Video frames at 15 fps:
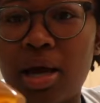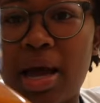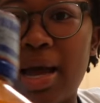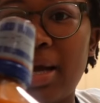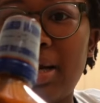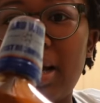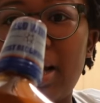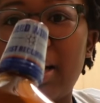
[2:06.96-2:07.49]

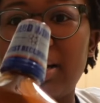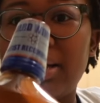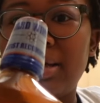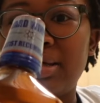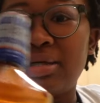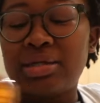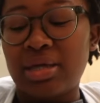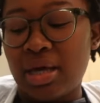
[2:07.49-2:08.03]
Iodine
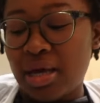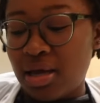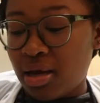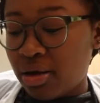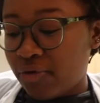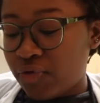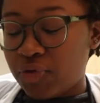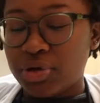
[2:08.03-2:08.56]
is
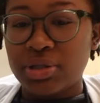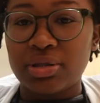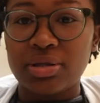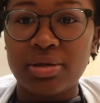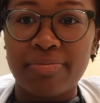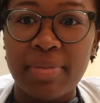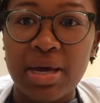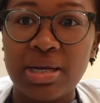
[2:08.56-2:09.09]
of course
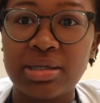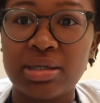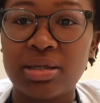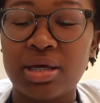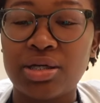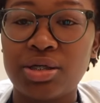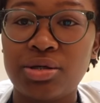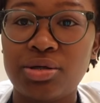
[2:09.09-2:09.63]
a medicine
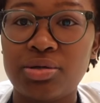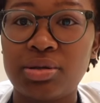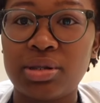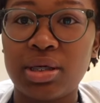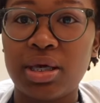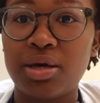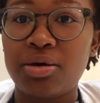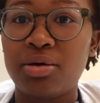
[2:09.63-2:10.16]
that you use to
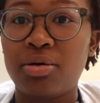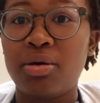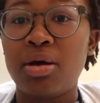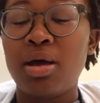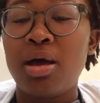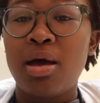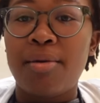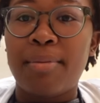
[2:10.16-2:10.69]
kill
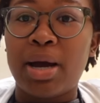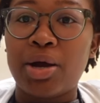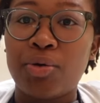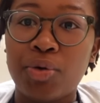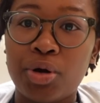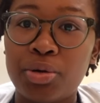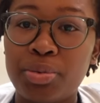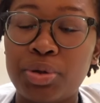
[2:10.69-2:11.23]

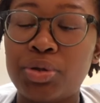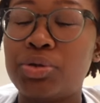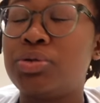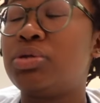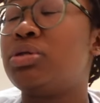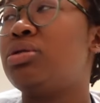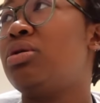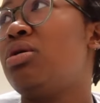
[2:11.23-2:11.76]

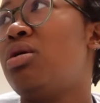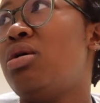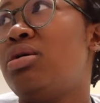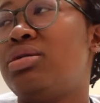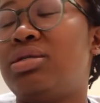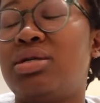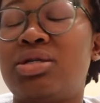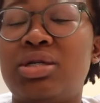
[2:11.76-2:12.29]
microbials
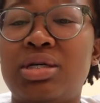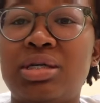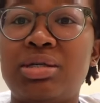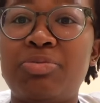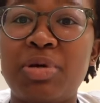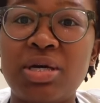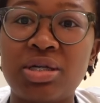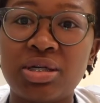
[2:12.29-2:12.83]
such as
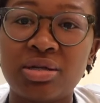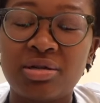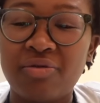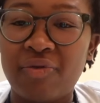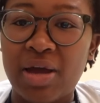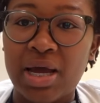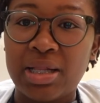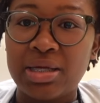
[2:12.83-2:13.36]
P.
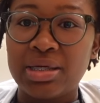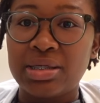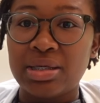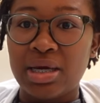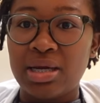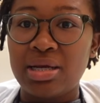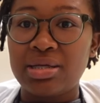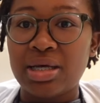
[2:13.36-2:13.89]
gingivalis,
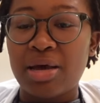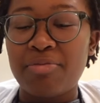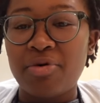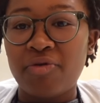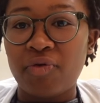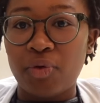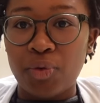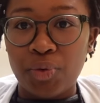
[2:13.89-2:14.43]
any type
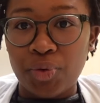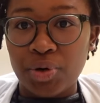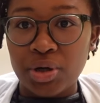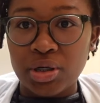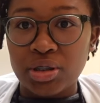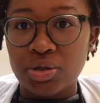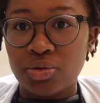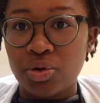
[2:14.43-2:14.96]
of
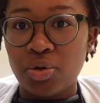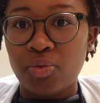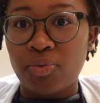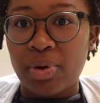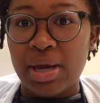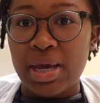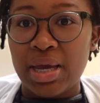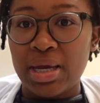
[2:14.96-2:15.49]
orange or
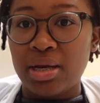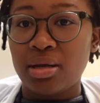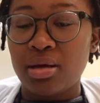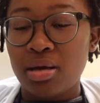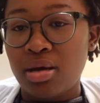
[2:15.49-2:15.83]
red,